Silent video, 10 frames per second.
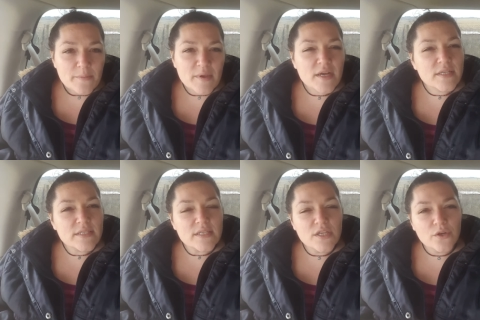
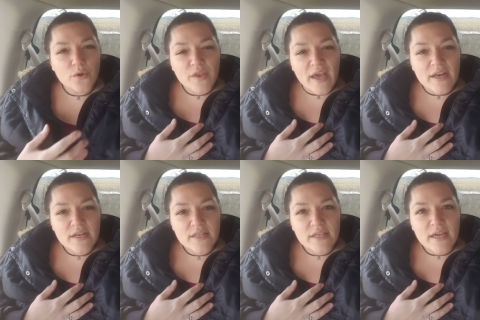because that
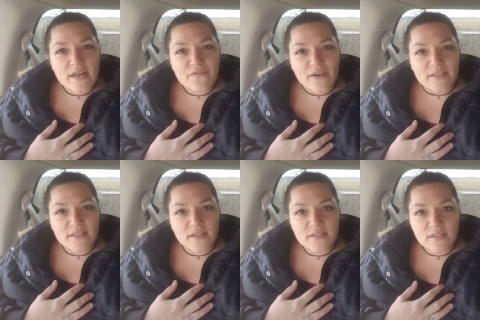
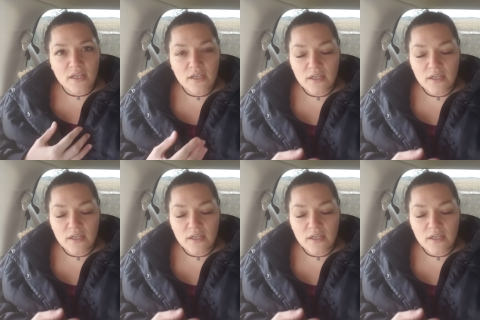affects us.